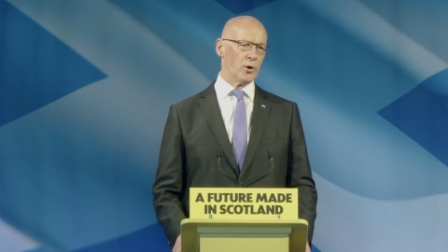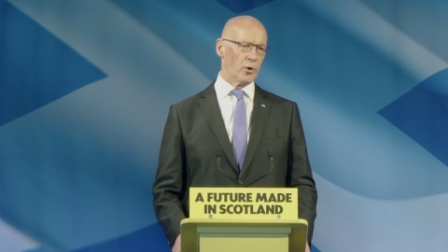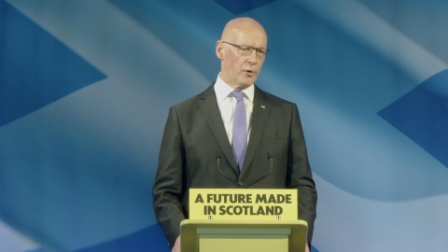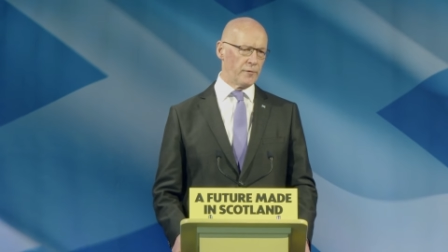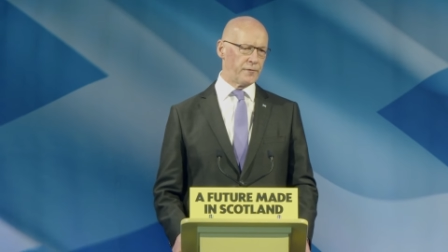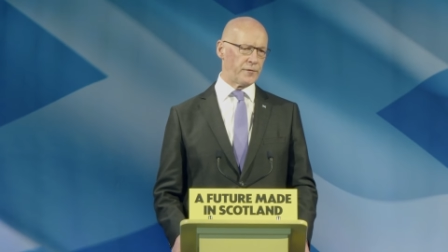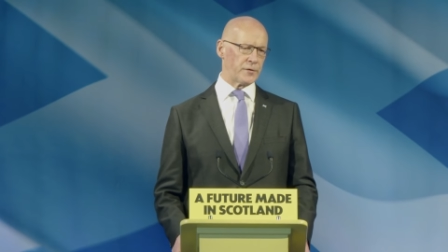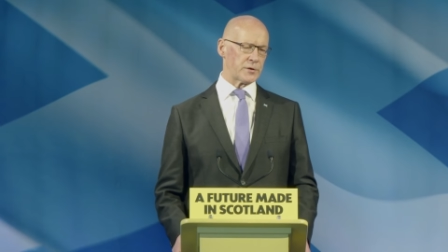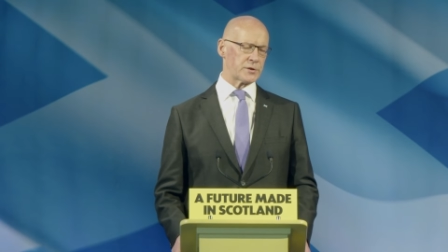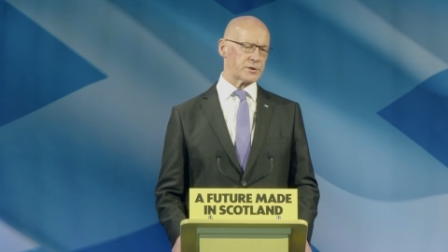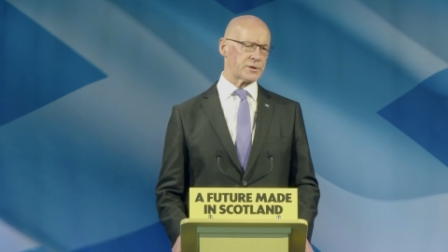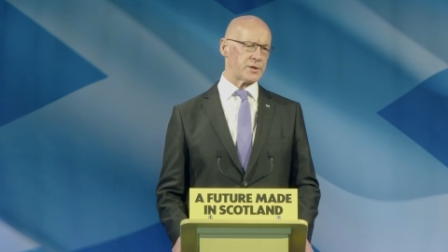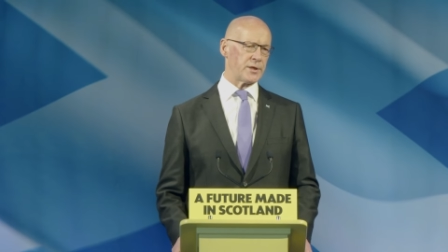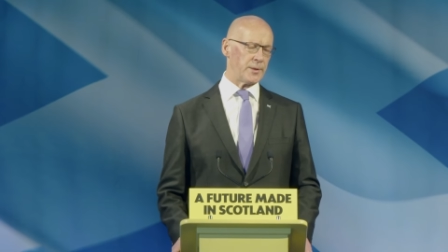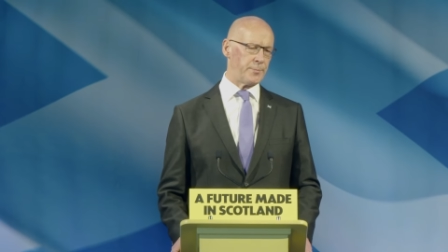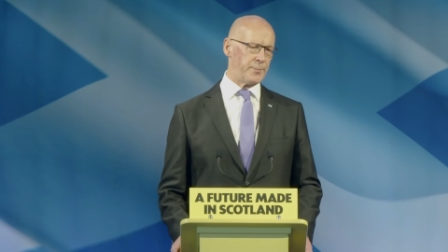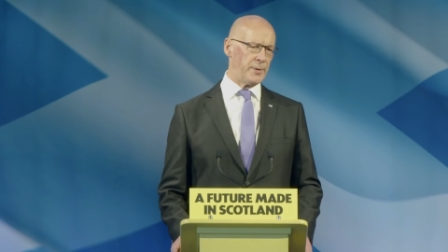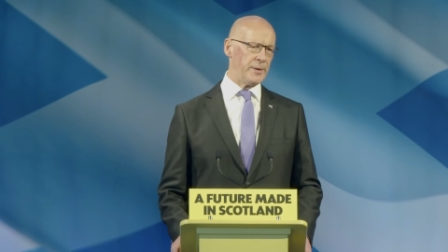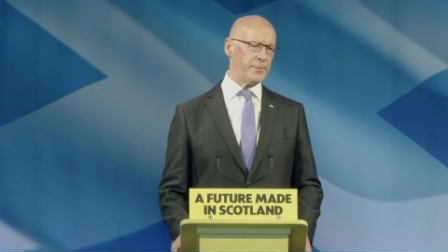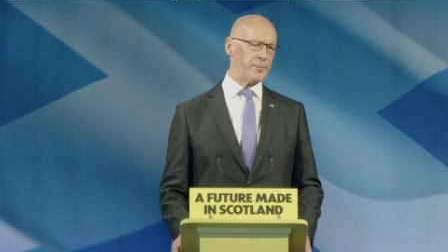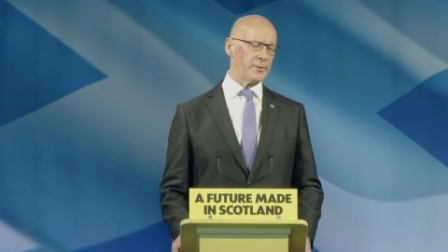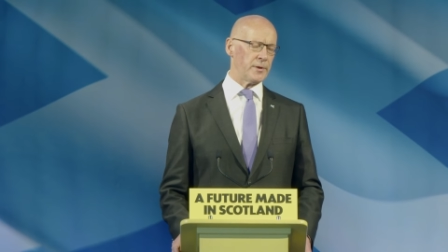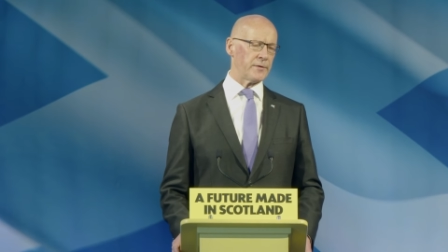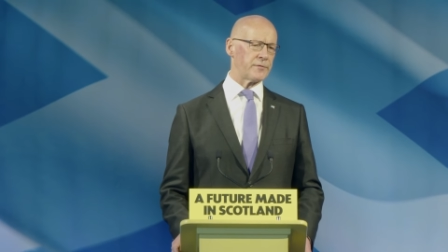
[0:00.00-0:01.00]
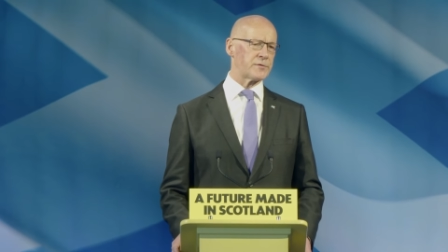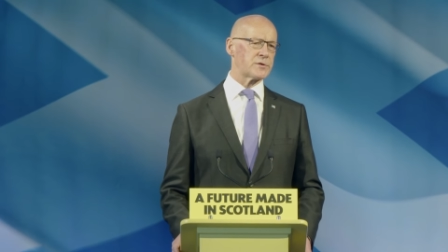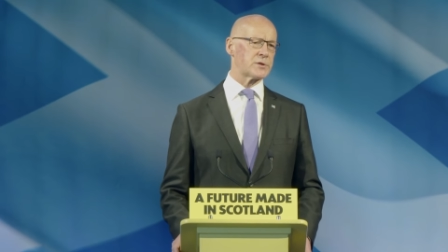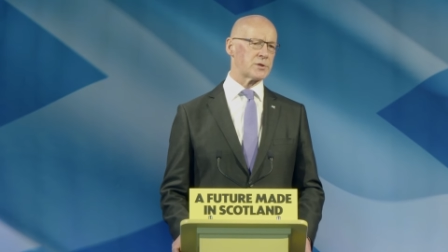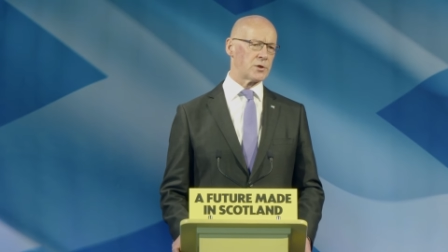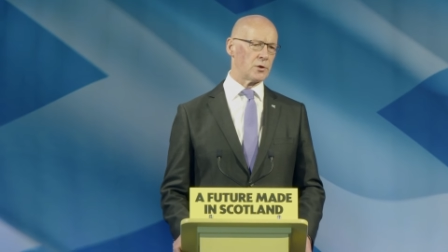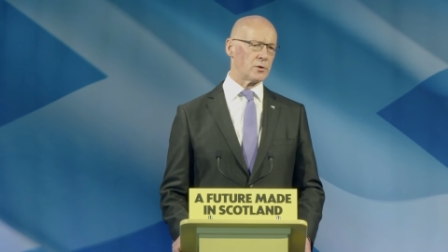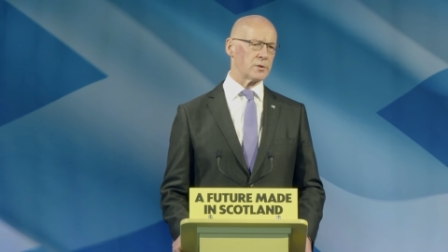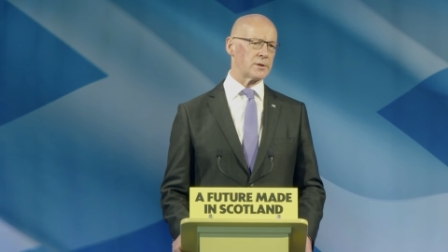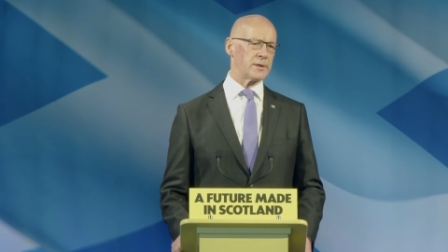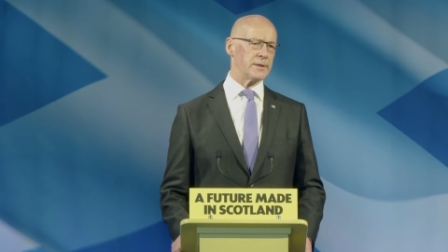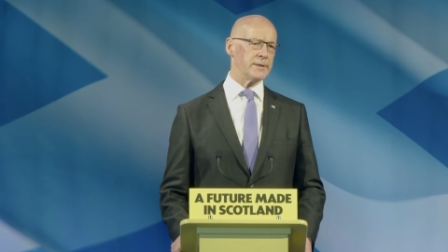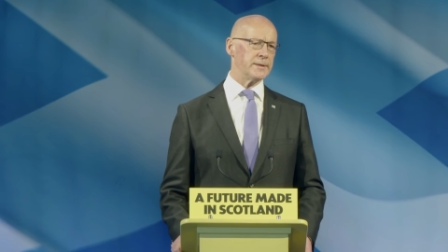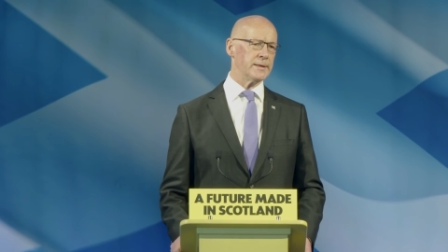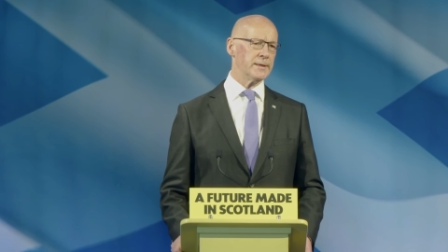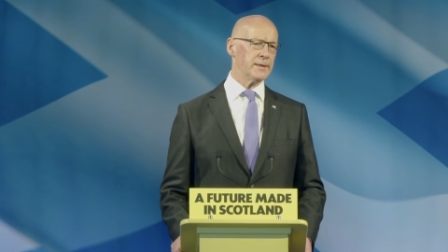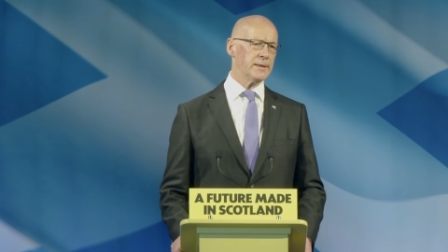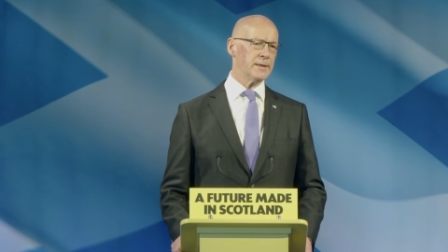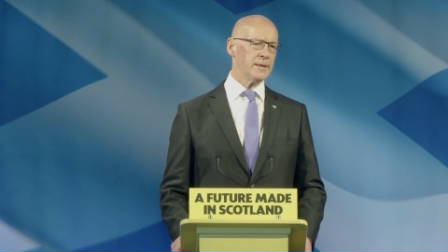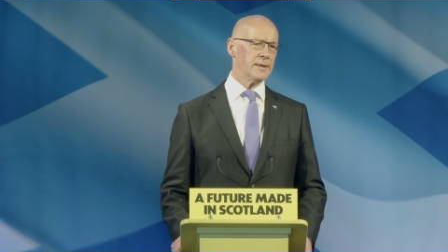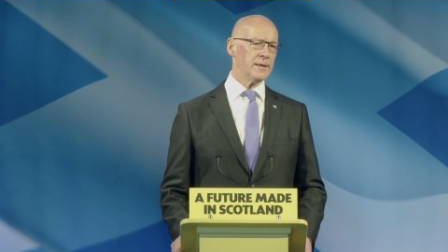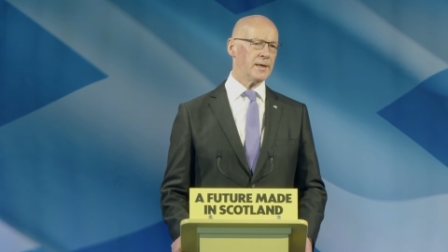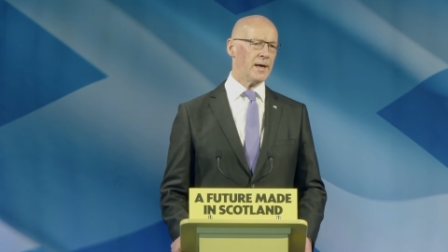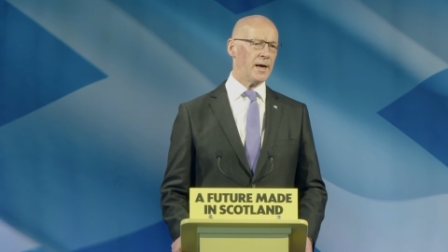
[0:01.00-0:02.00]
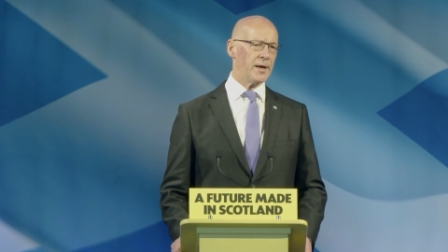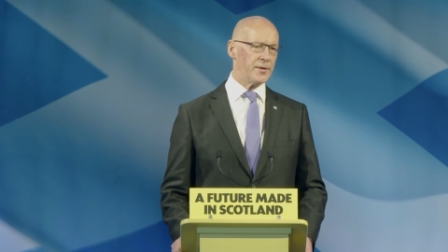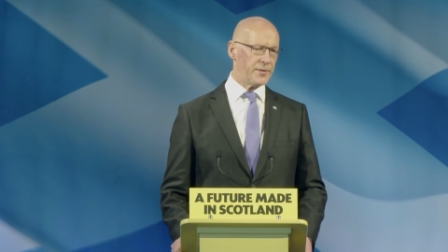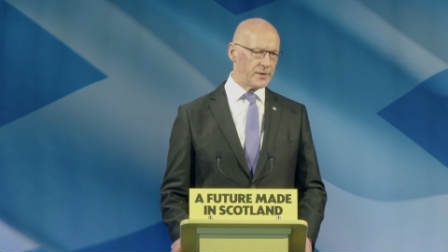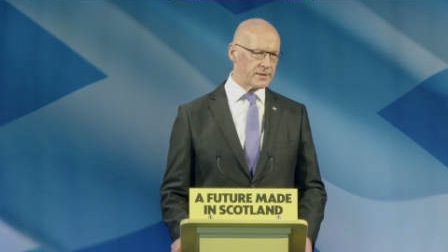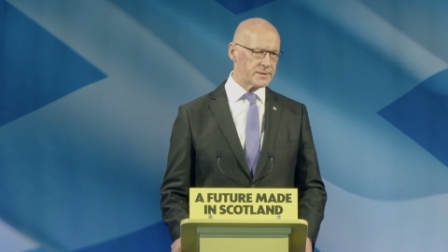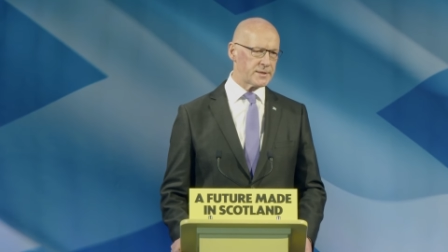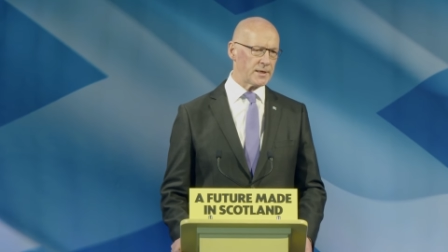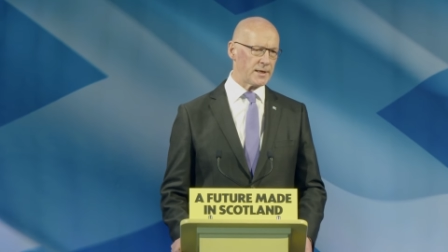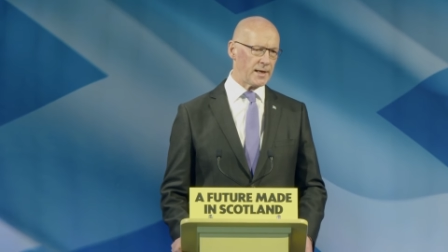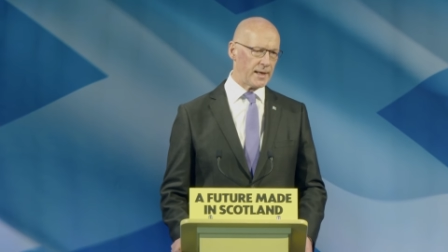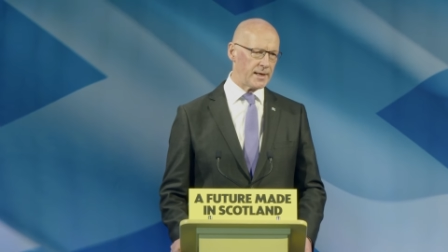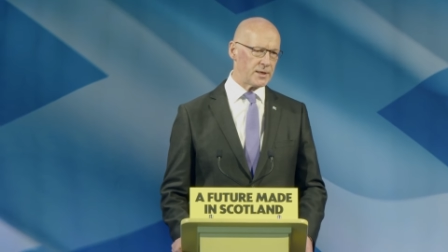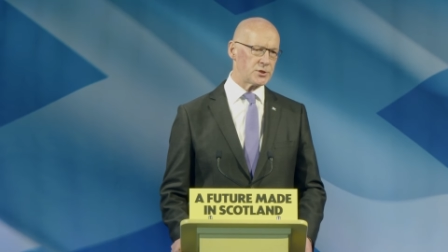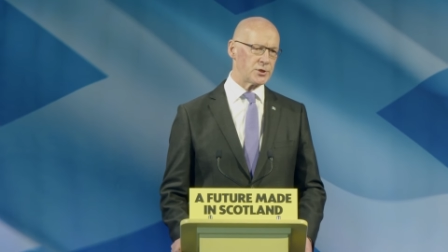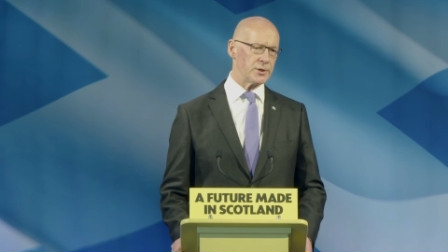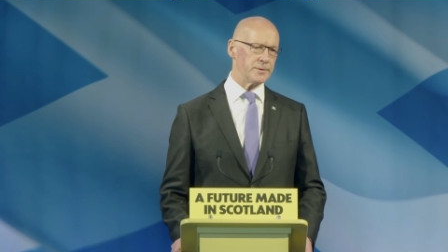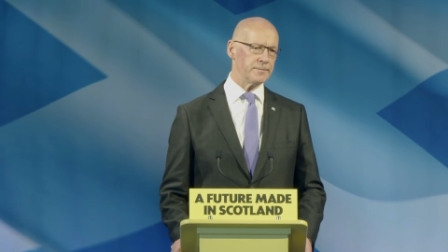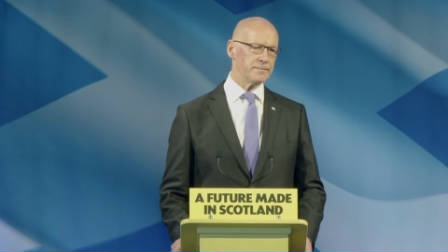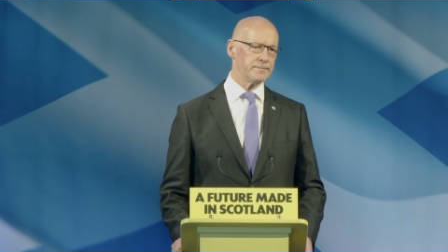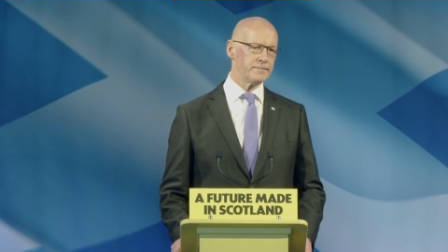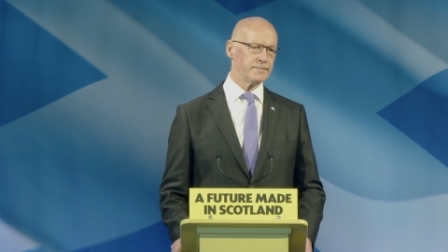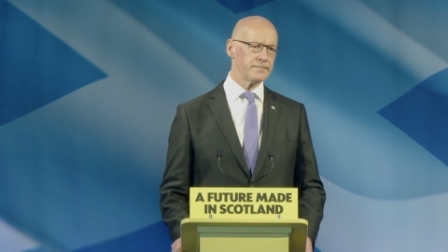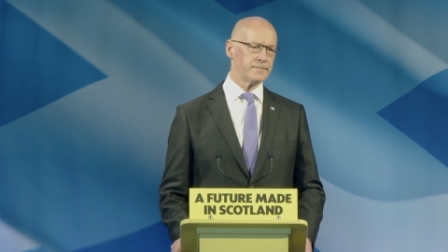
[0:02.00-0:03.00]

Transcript: offers to the people of Scotland at this election.